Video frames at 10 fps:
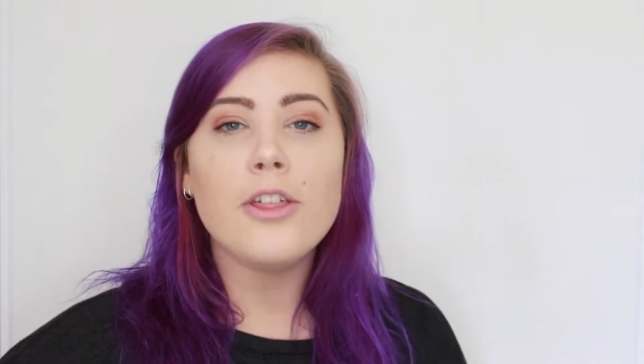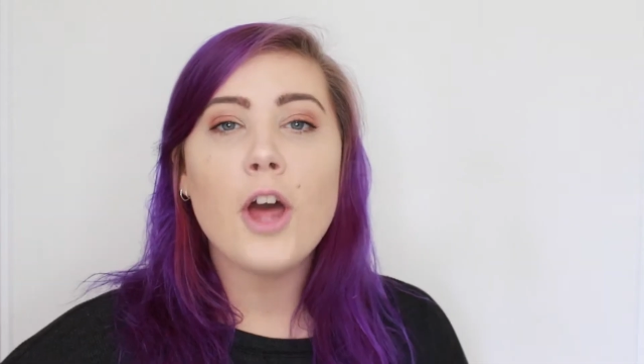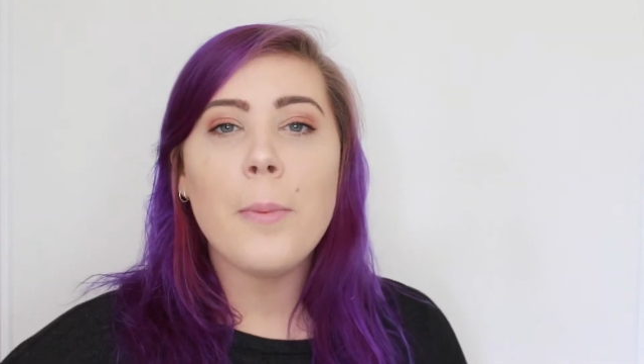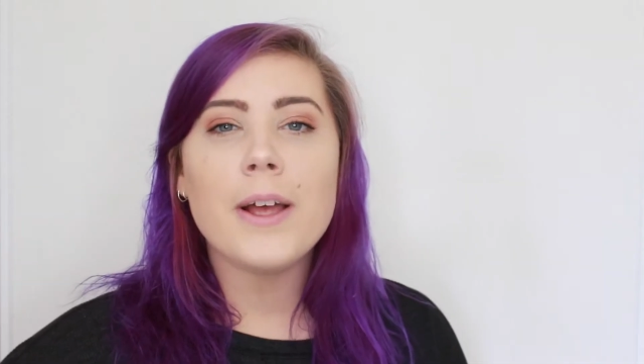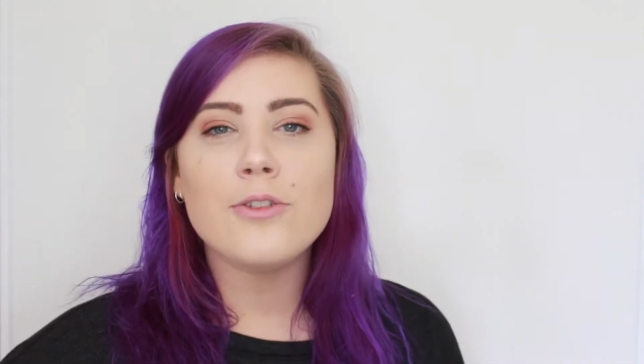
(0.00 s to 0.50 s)

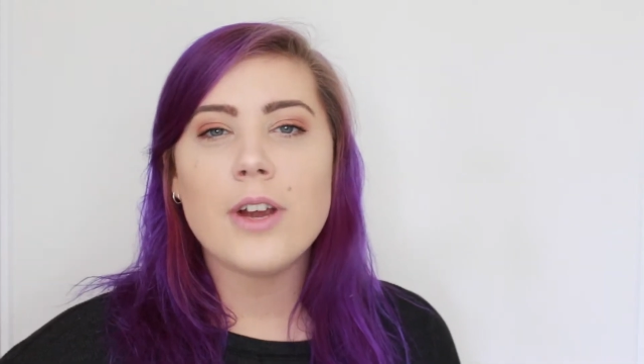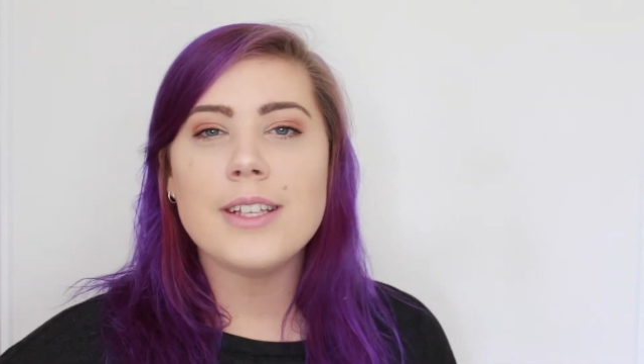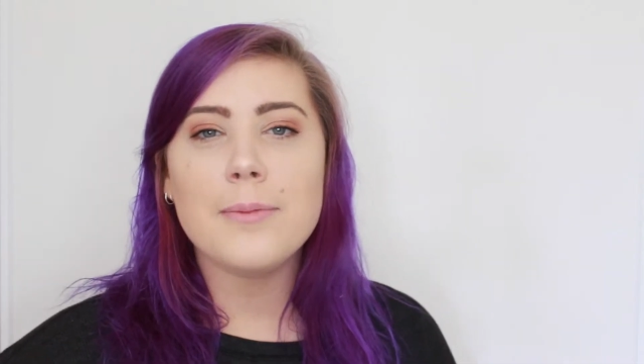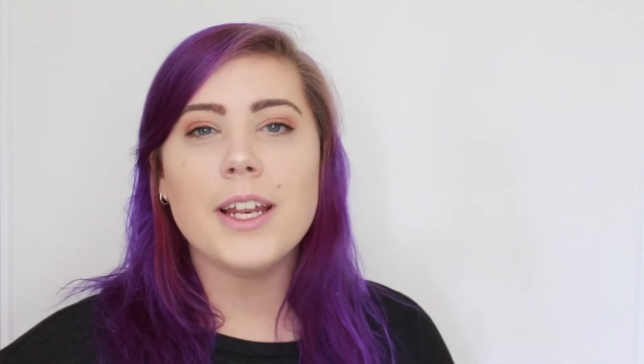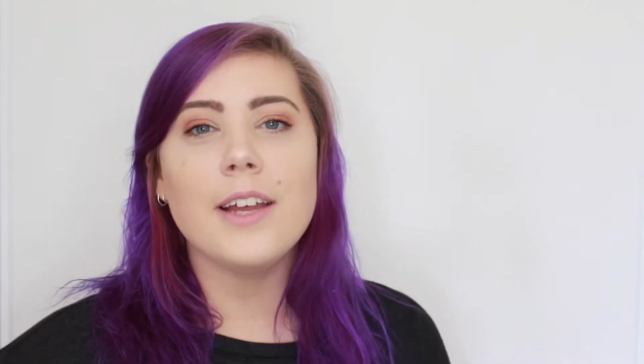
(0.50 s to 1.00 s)
third best
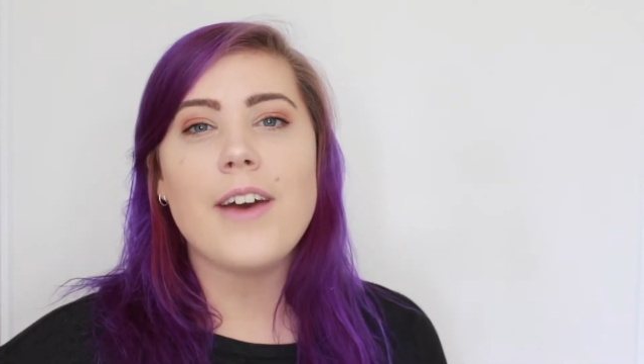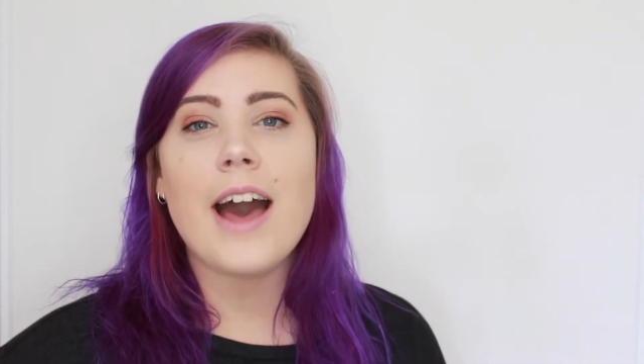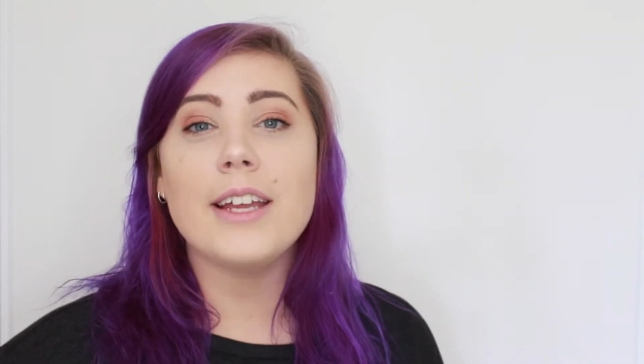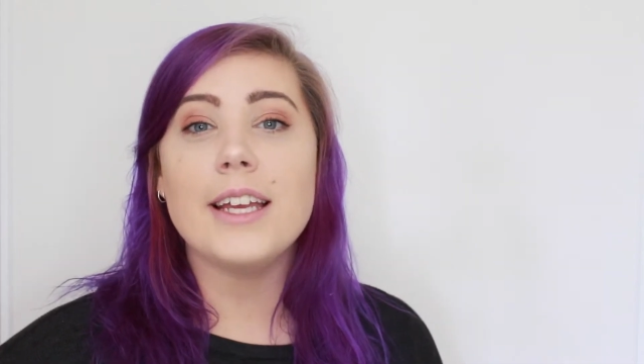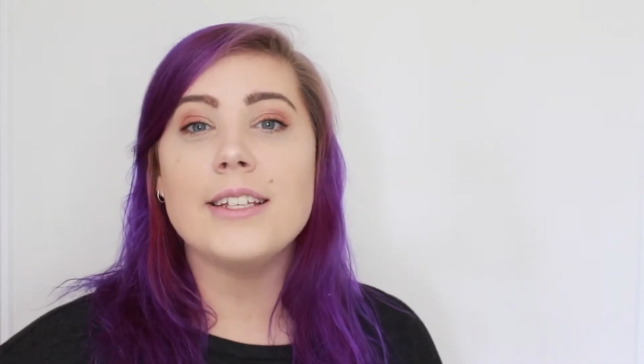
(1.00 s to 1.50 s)
dress I'm gonna give
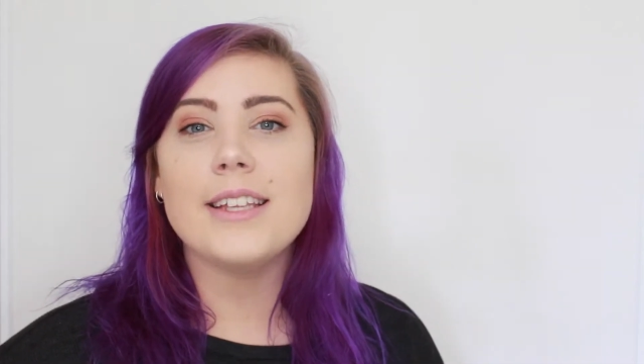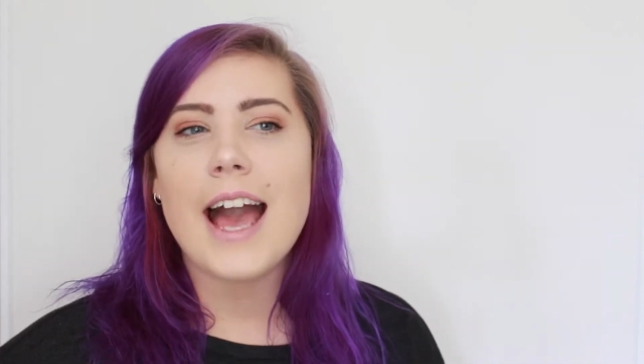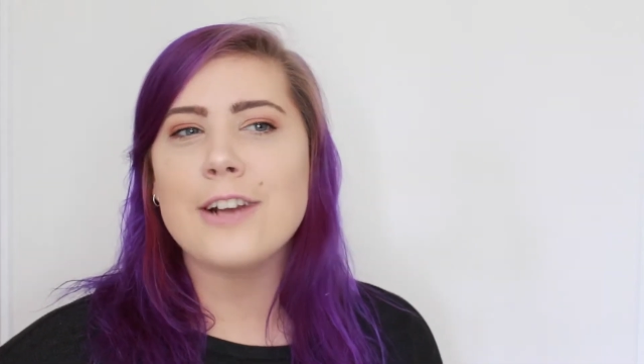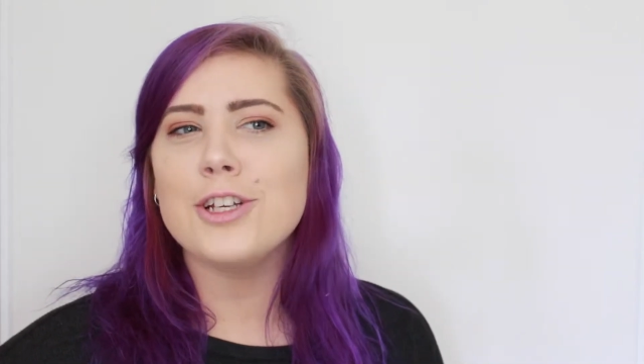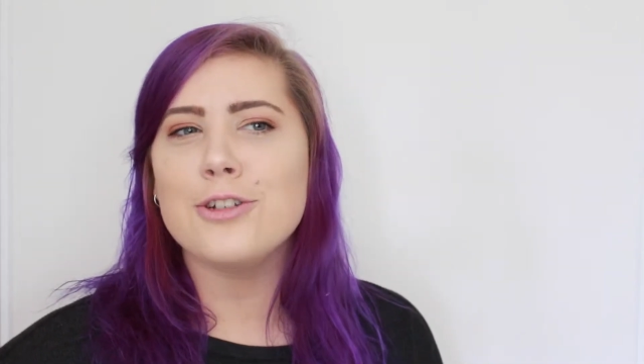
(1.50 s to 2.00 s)
out is
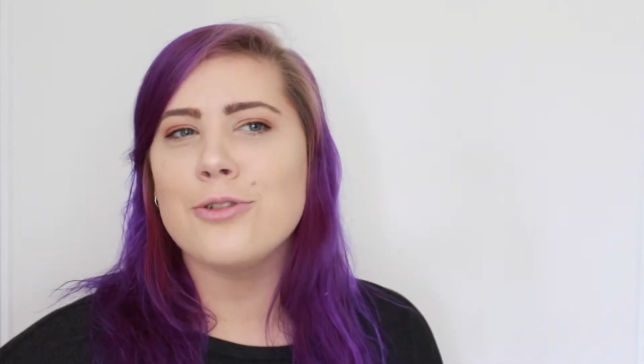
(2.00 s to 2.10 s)
actually